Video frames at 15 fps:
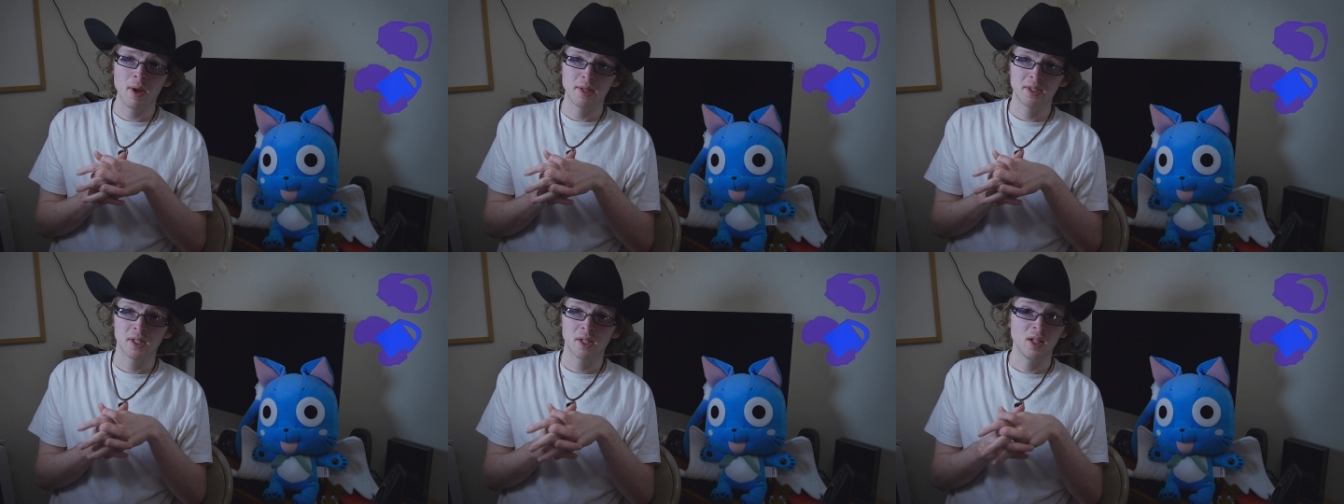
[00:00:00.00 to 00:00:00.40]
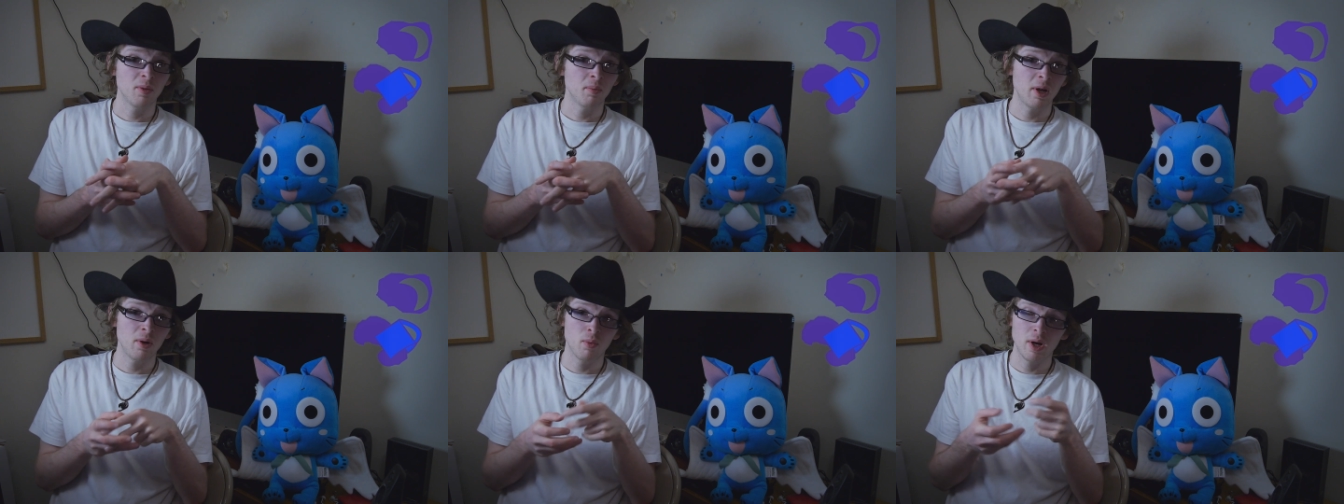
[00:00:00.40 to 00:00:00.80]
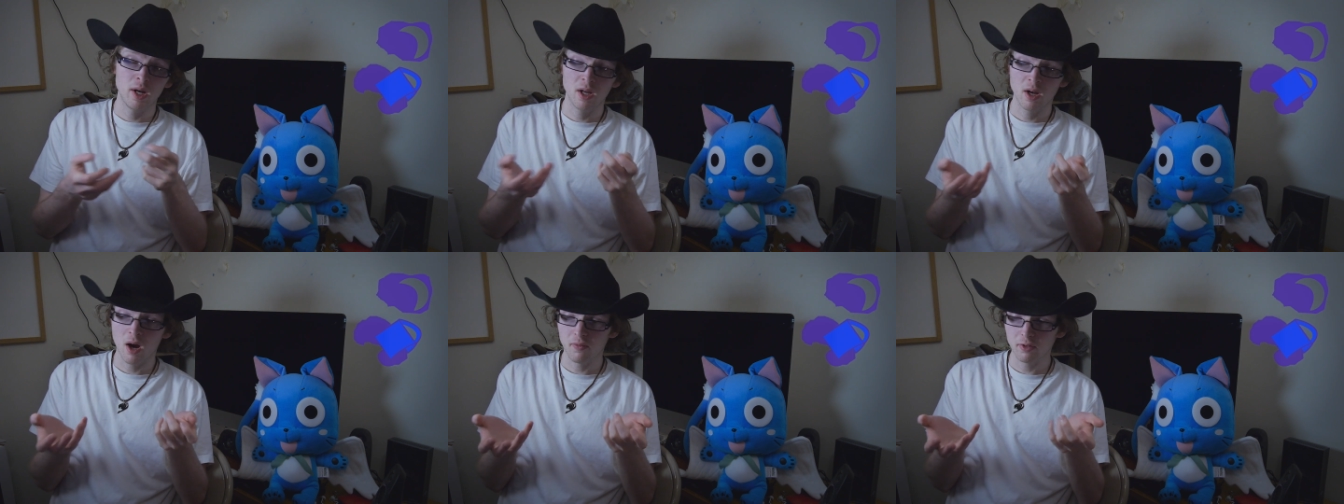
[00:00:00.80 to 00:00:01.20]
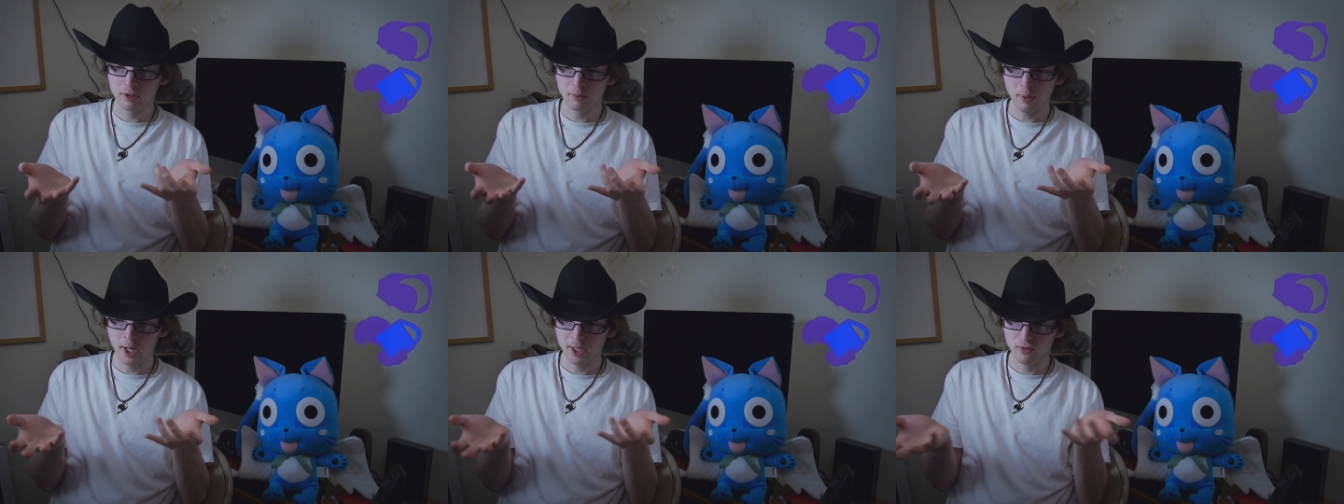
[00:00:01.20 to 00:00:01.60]
basically me reading off a
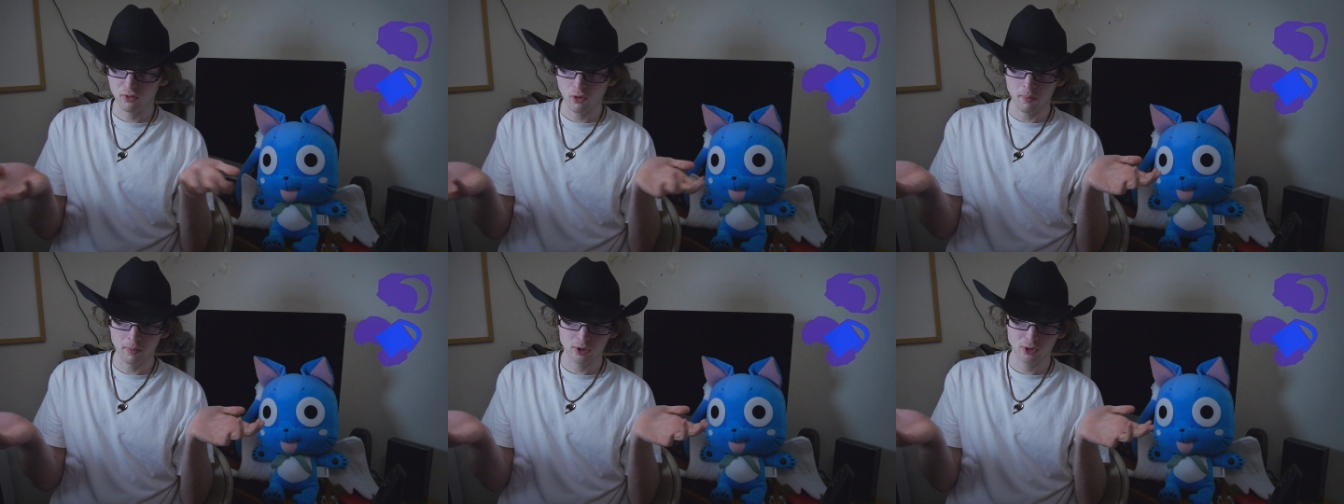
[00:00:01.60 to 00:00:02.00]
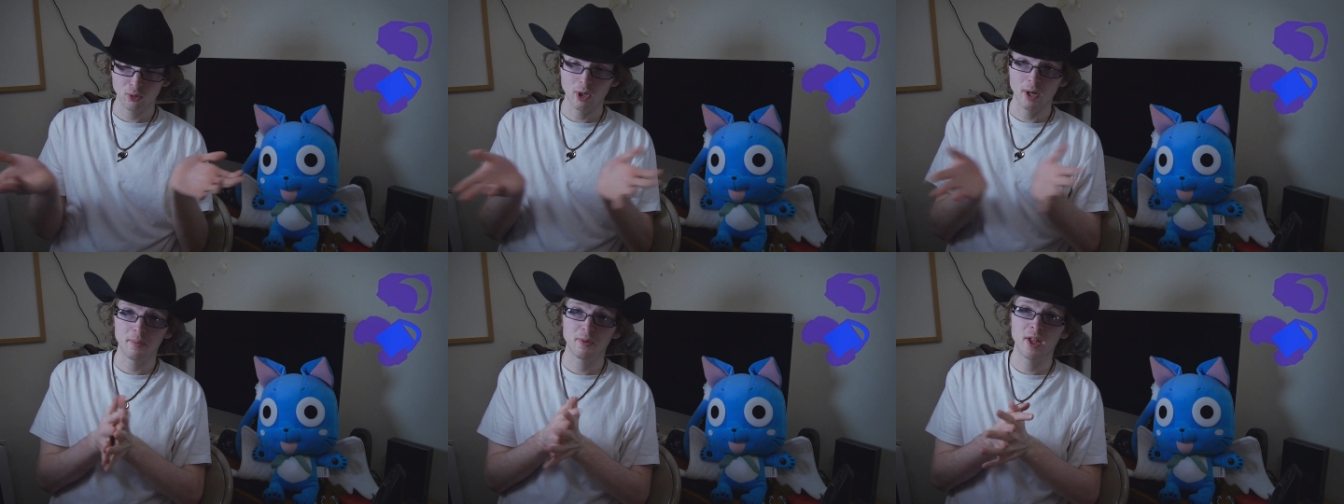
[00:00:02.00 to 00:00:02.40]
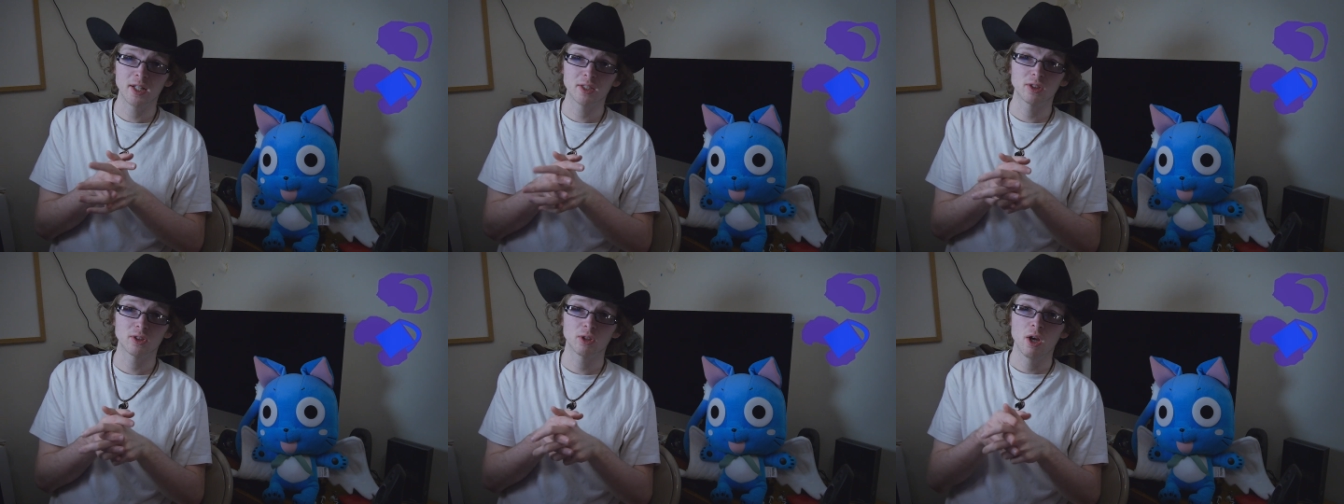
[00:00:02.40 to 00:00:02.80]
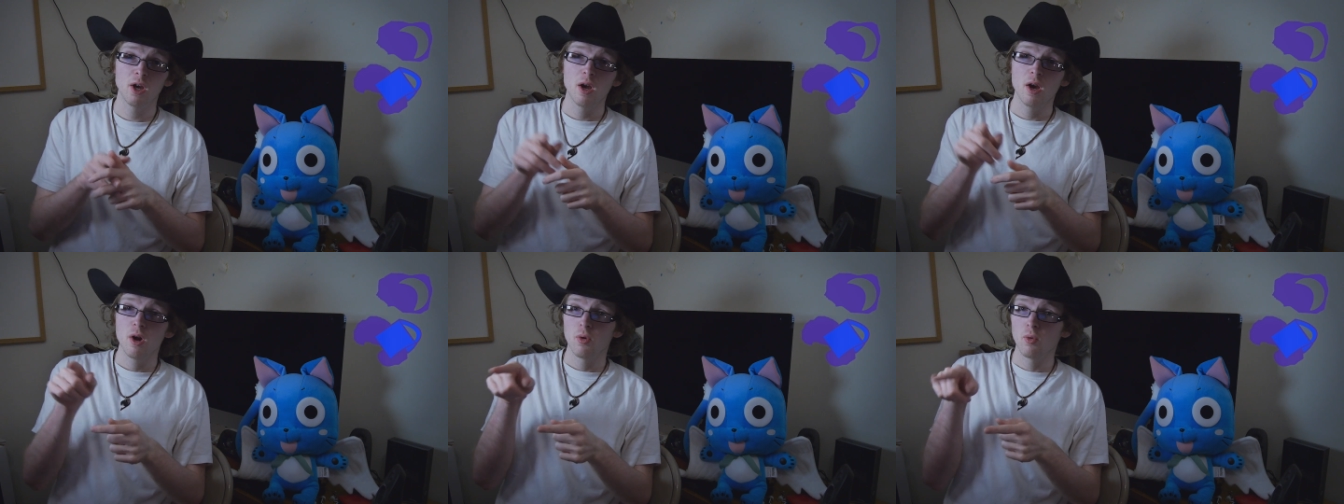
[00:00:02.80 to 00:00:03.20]
speech from a script that's
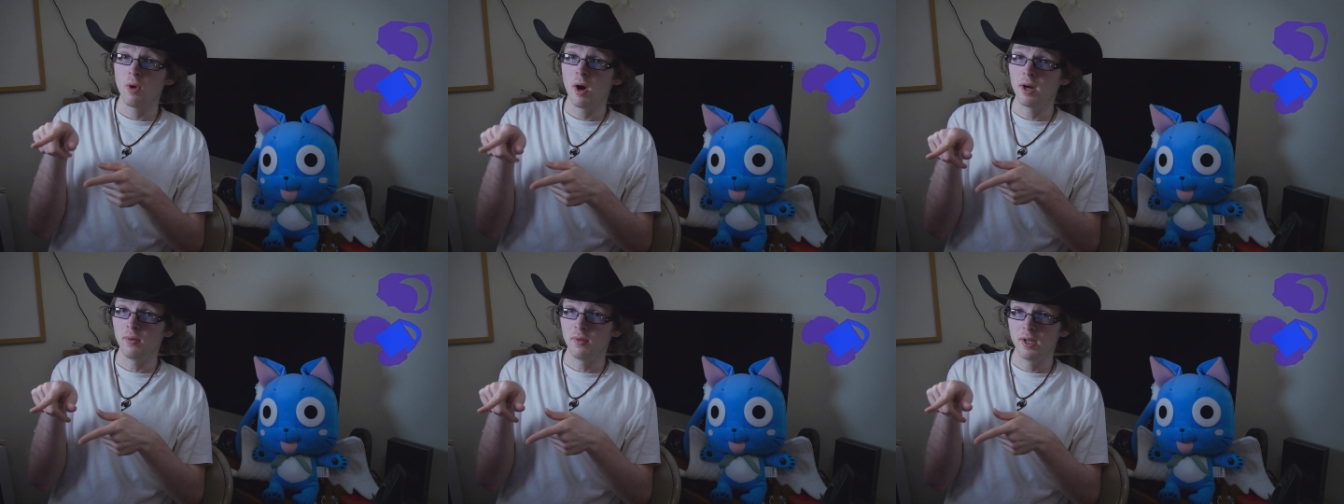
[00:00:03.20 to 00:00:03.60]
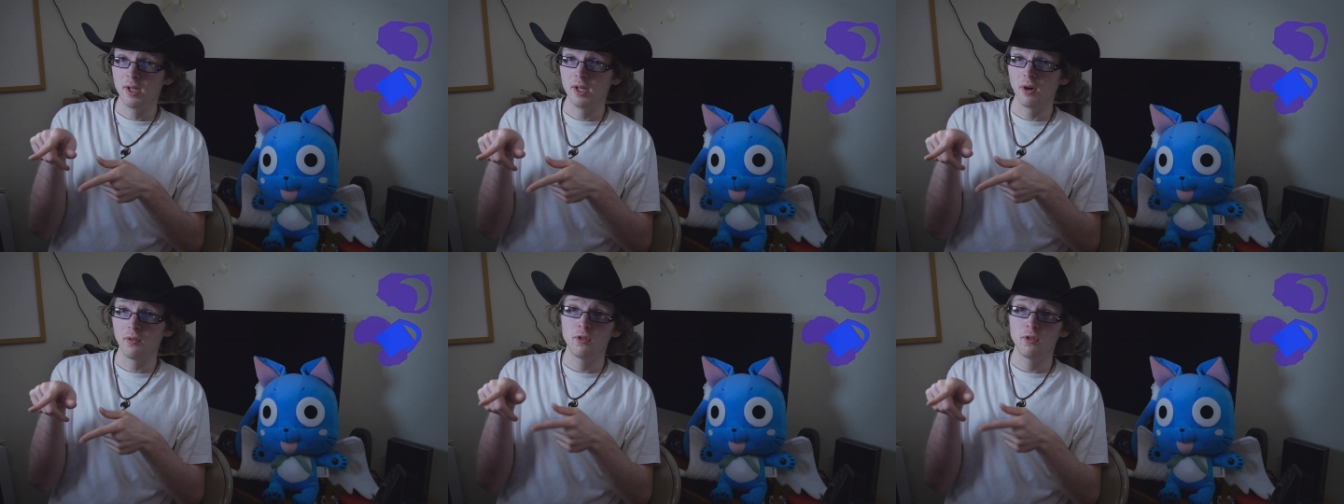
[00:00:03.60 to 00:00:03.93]
right over here.